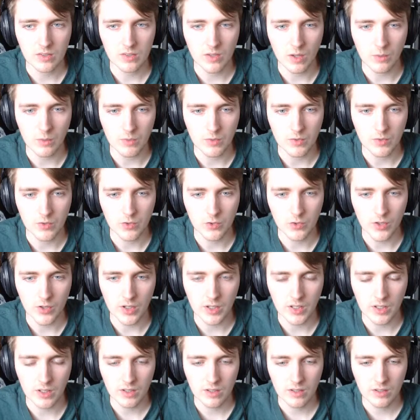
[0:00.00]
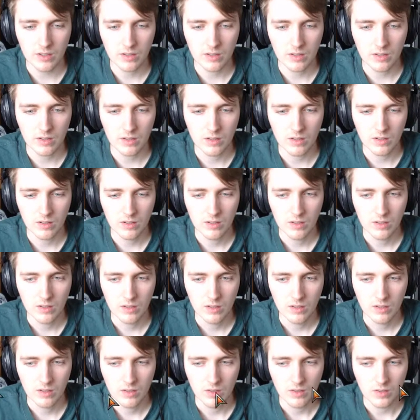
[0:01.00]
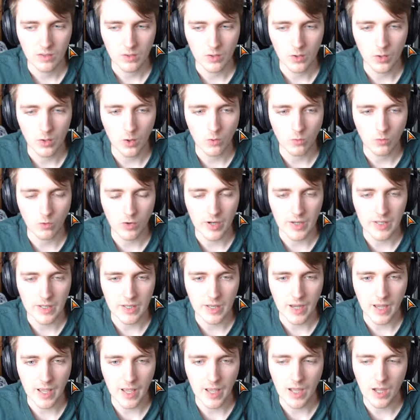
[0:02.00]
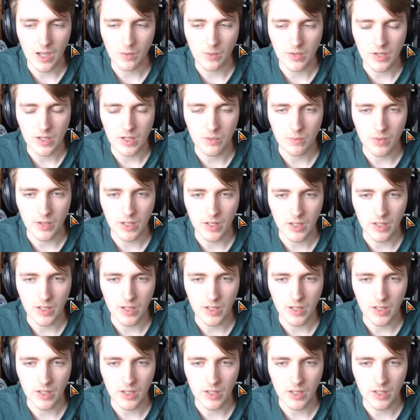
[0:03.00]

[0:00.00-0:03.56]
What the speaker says: double strike. Not right now, anyway.